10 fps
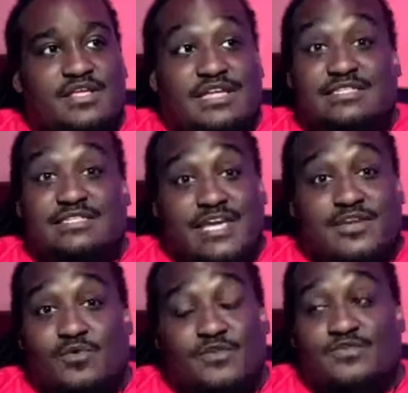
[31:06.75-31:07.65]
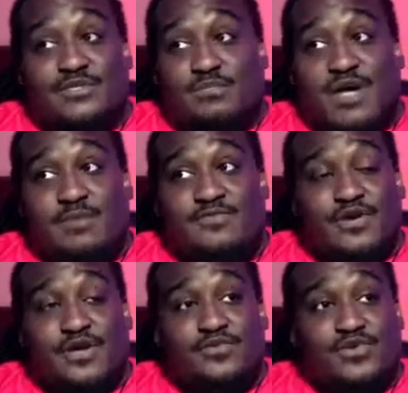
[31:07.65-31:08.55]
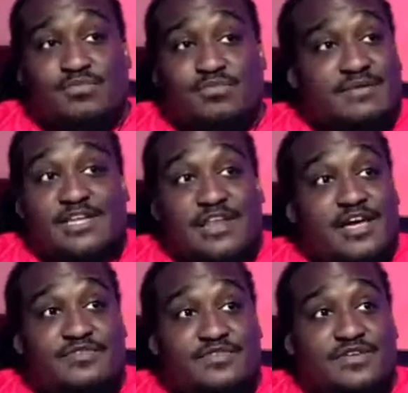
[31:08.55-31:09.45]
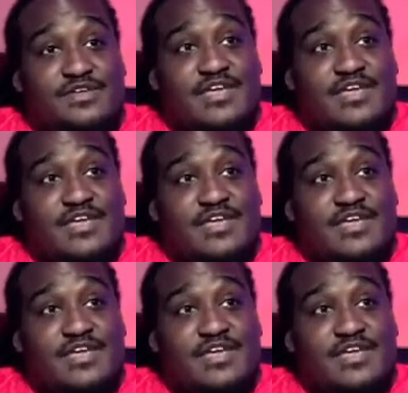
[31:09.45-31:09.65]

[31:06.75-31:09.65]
and taken away from his mom and father, who he probably loved.